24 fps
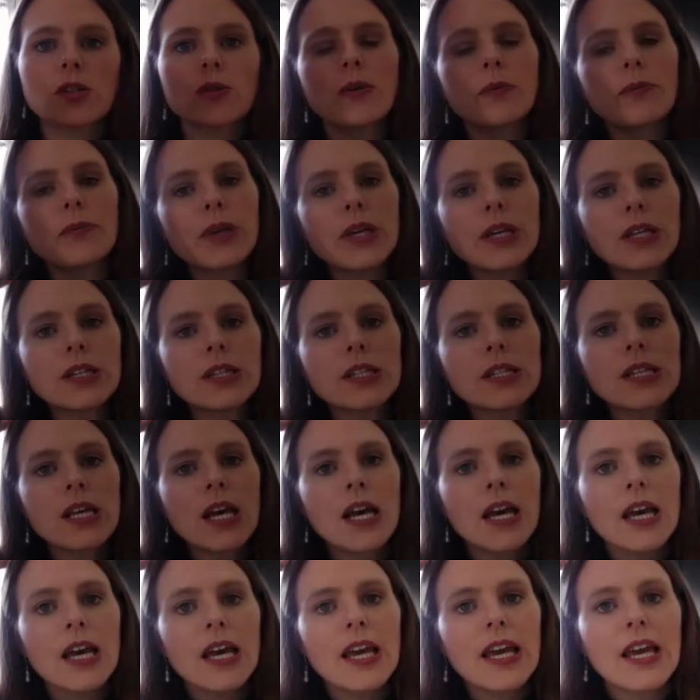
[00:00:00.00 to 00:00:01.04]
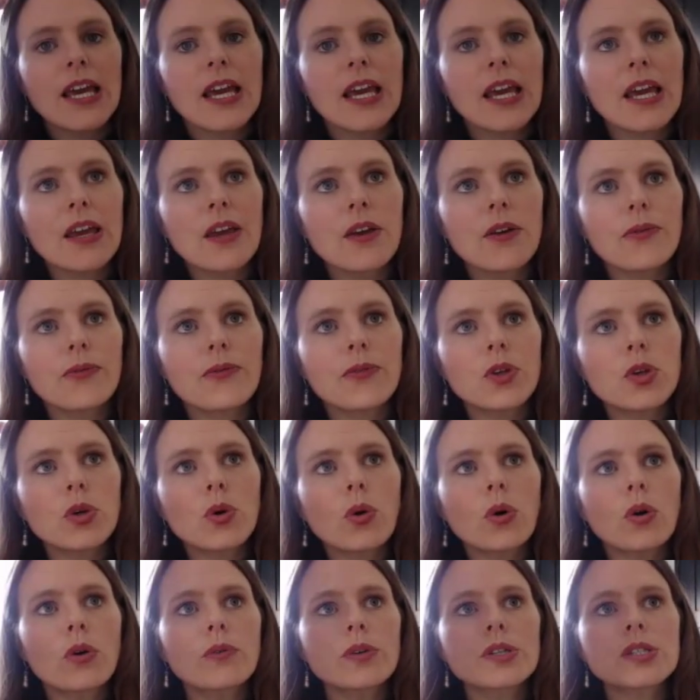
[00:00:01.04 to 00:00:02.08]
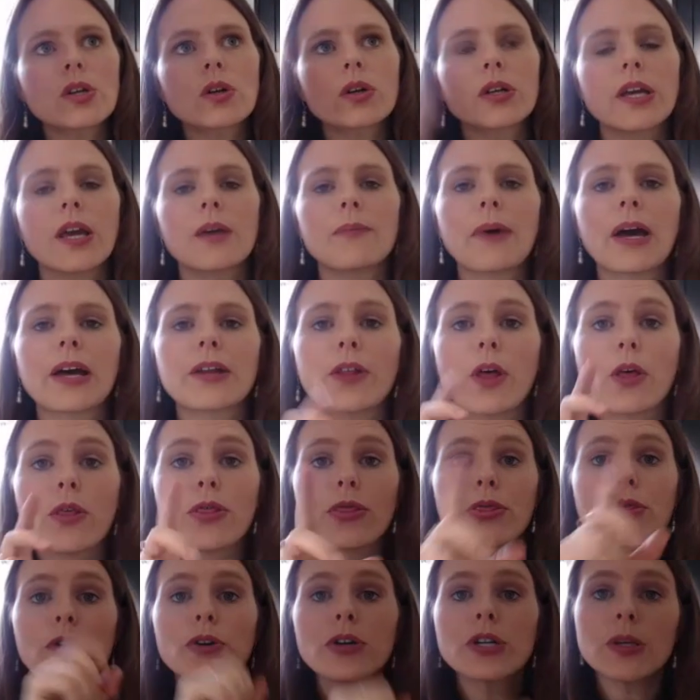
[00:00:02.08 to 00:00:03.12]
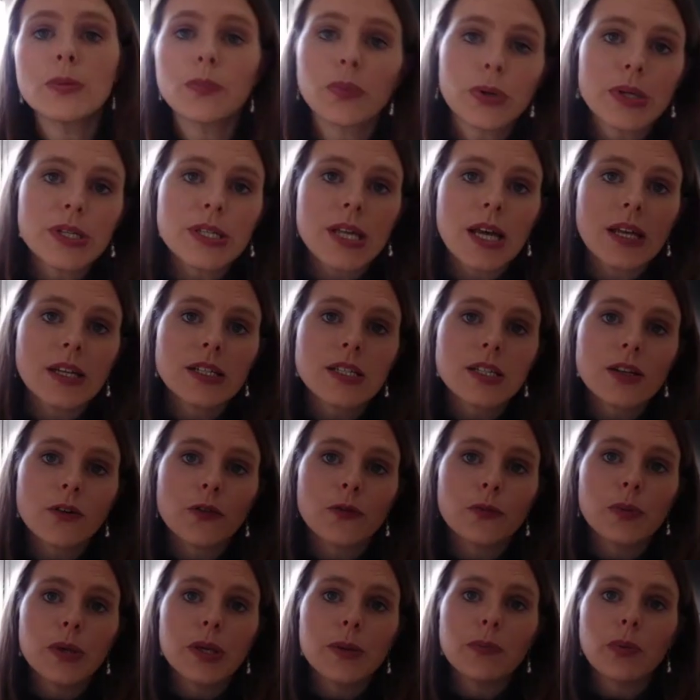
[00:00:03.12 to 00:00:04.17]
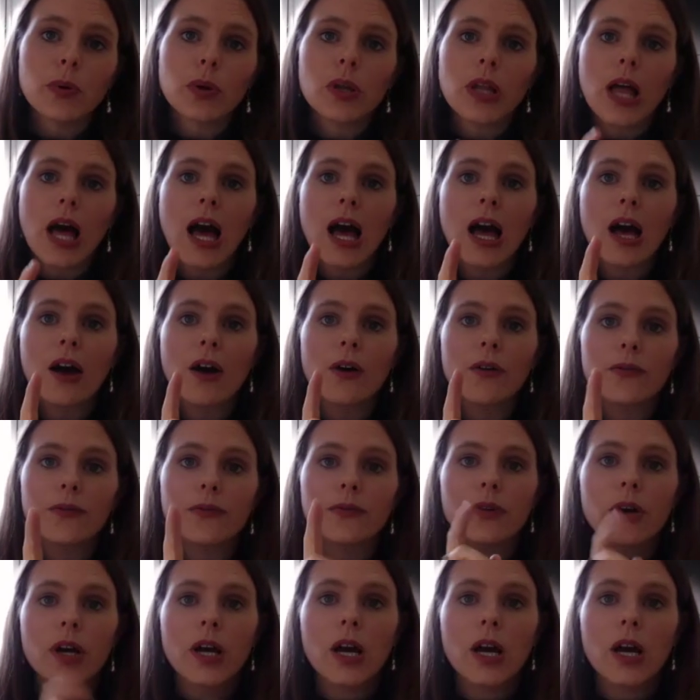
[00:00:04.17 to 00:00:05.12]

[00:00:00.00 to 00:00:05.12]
So it means if your result came back that 30% of people have